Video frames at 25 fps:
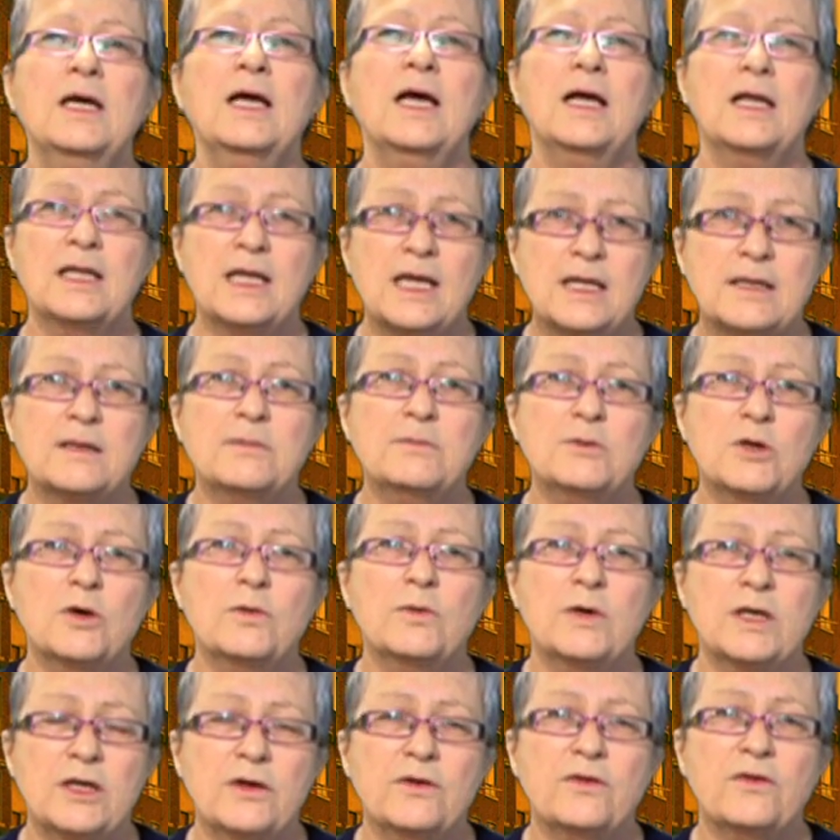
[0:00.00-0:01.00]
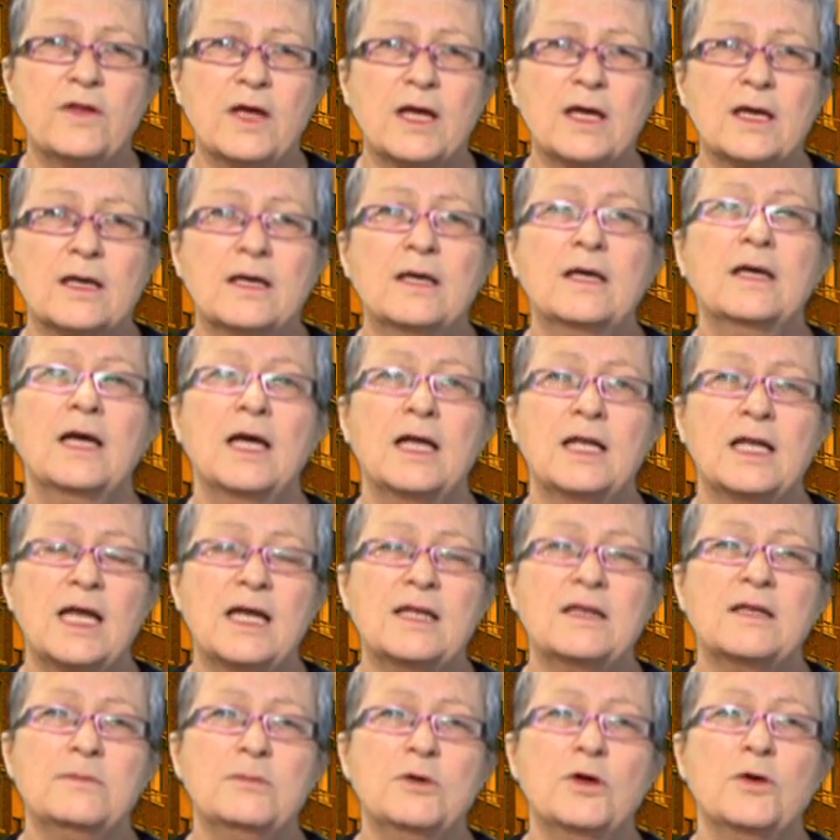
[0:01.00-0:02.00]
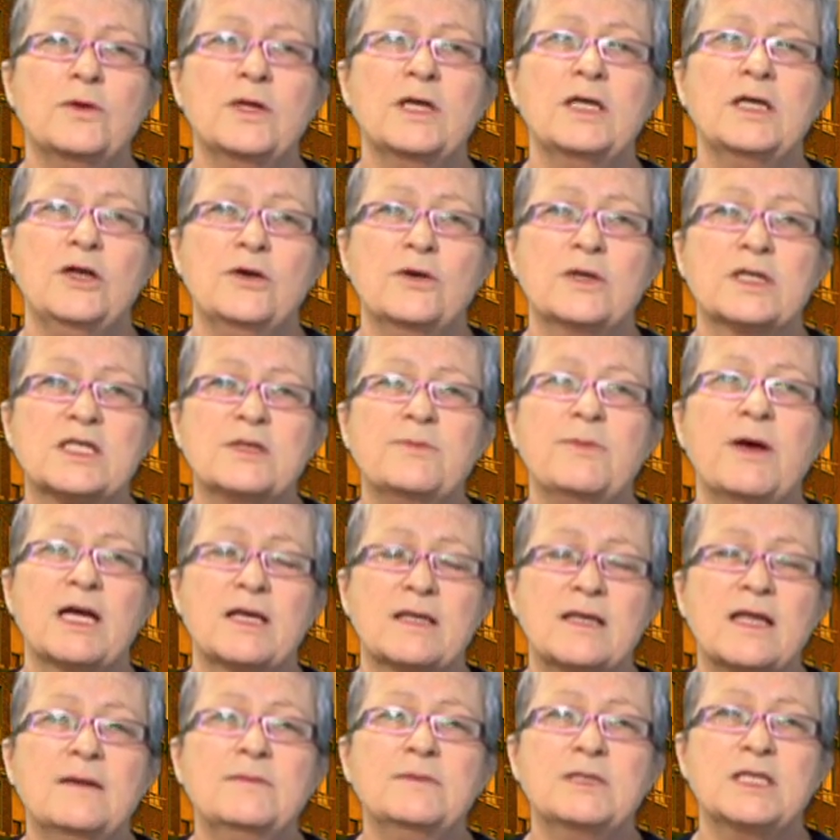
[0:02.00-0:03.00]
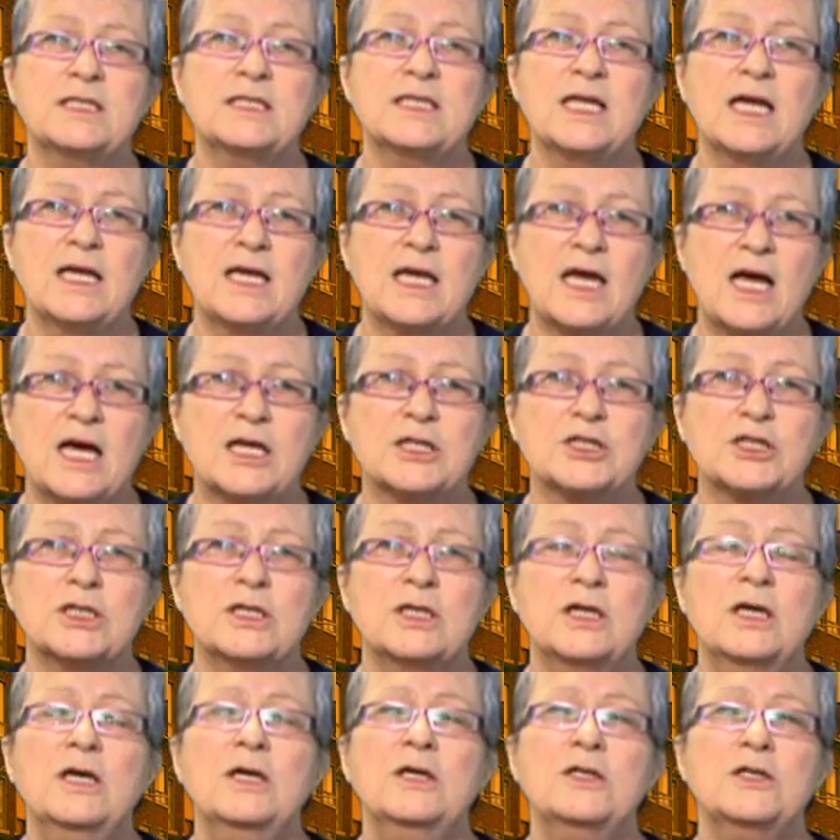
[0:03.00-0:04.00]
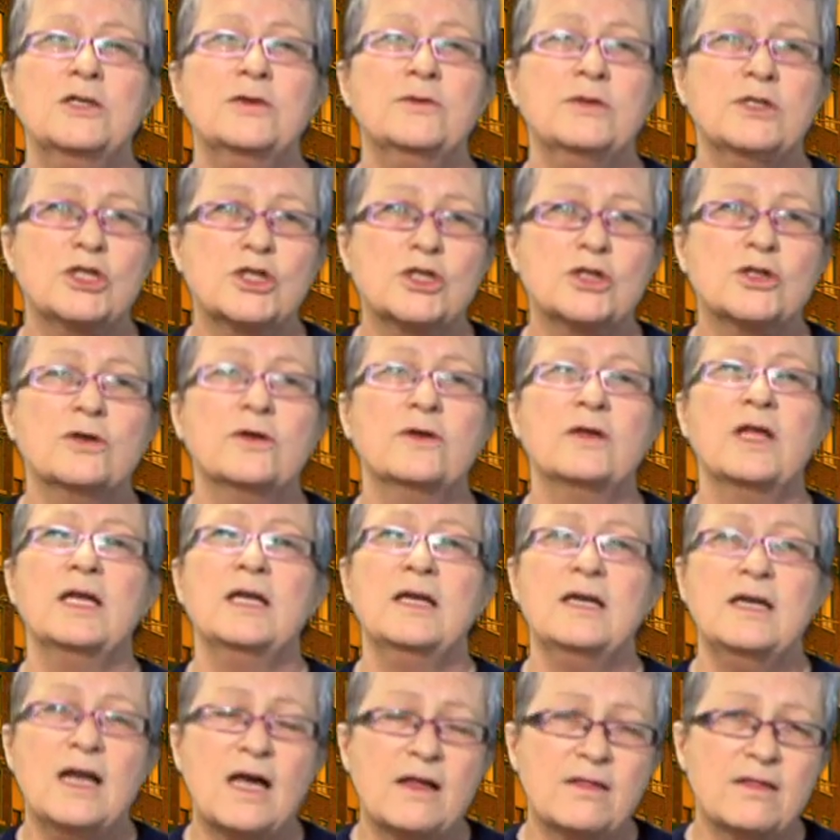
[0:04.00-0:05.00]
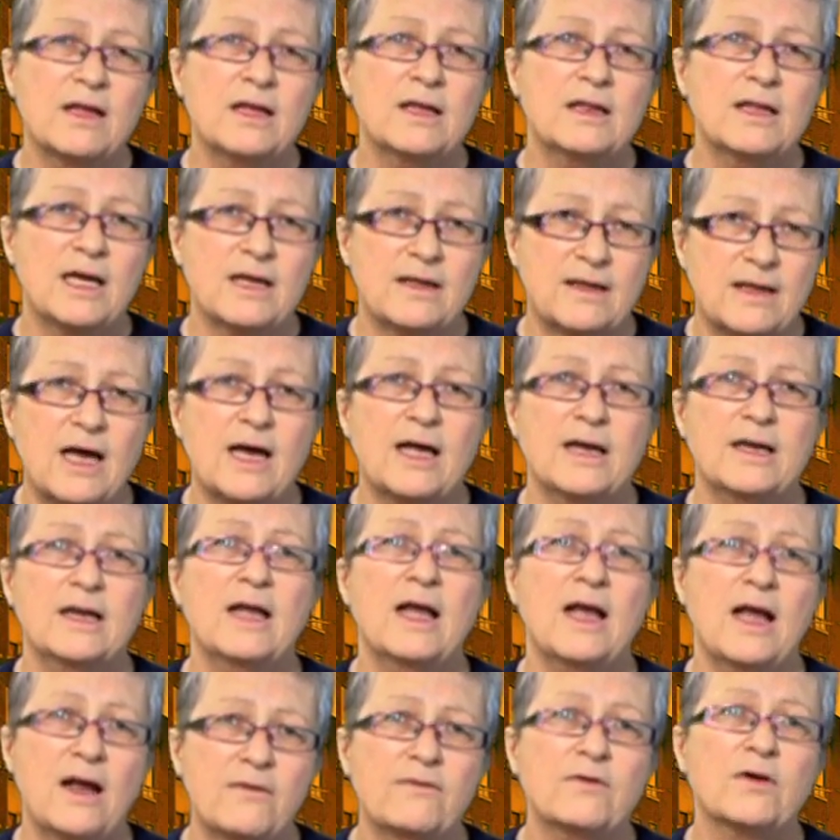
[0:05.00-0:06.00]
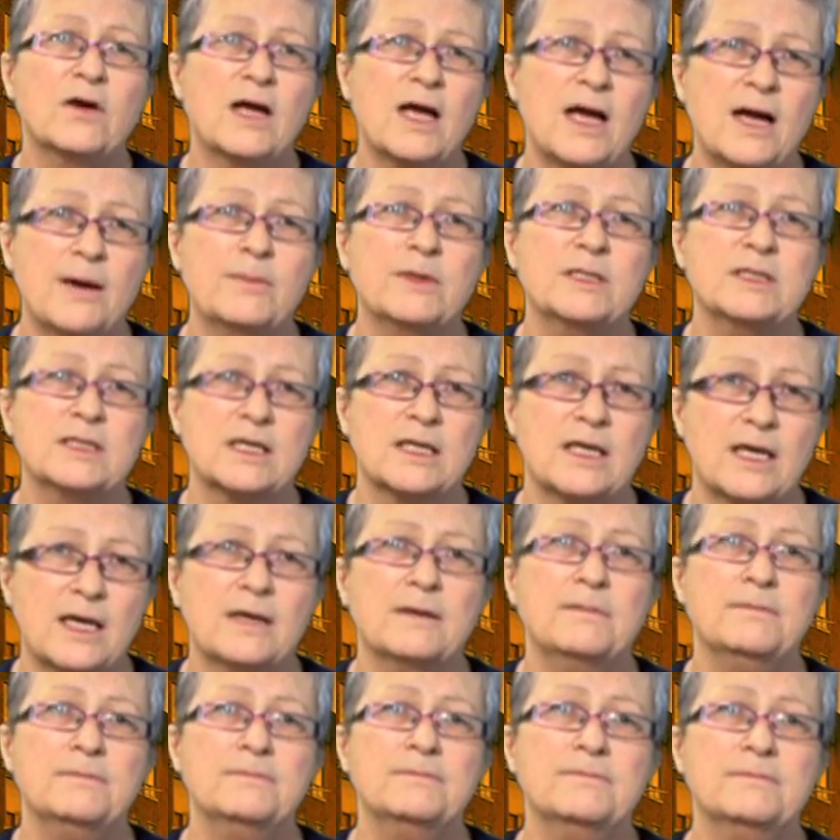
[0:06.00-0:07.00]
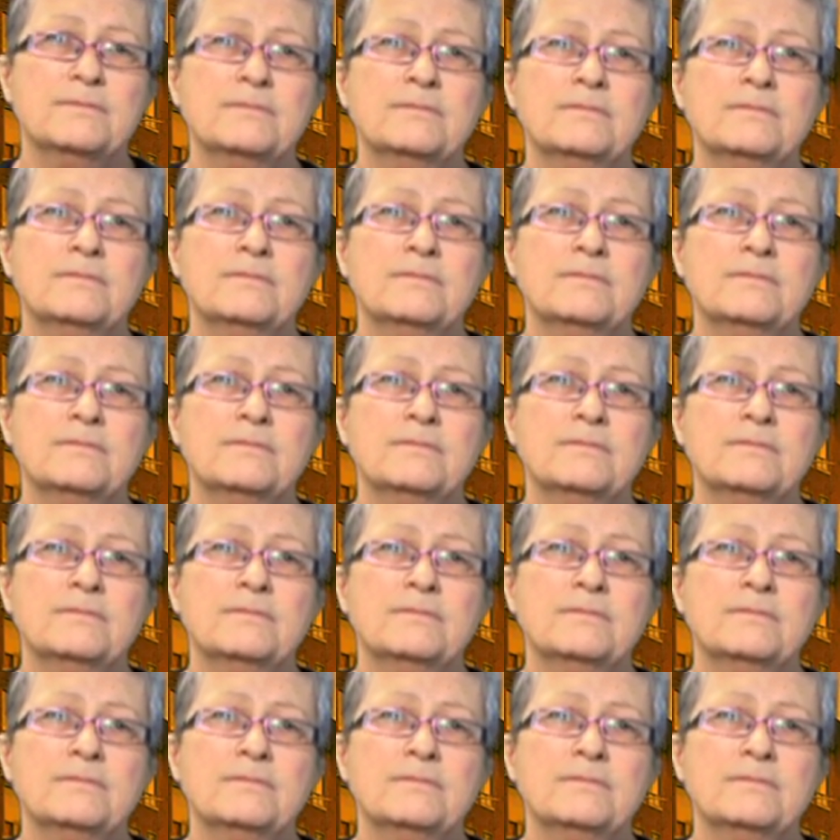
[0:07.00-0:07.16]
and let them know what you think and let them know that you expect them to take action to ensure that nothing like that ever happens again.